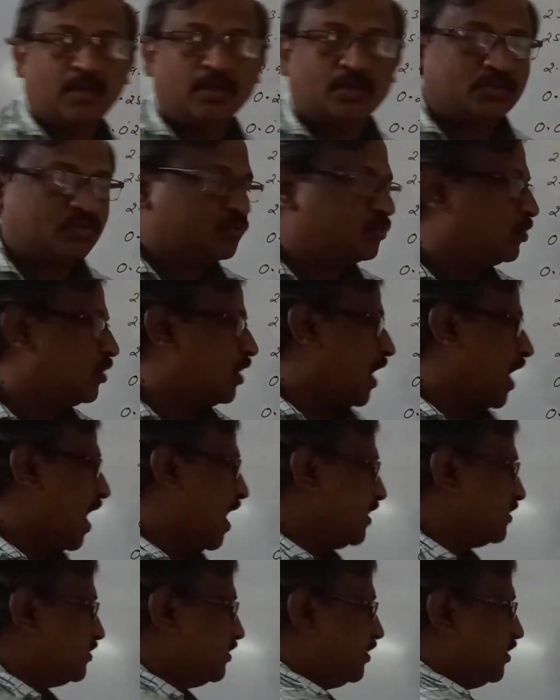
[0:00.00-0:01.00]
So
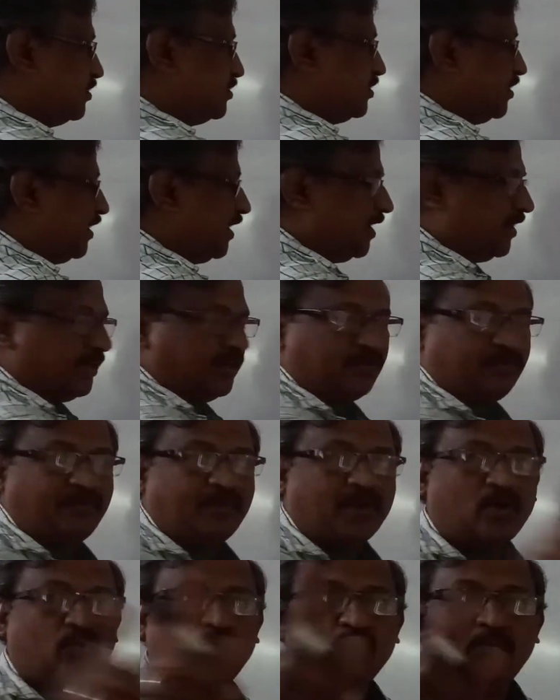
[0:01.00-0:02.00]
as it is negative, we
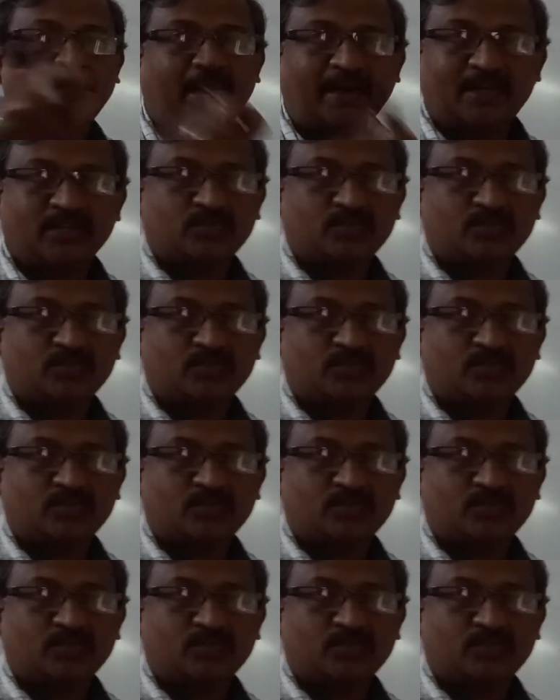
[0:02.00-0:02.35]
have to minus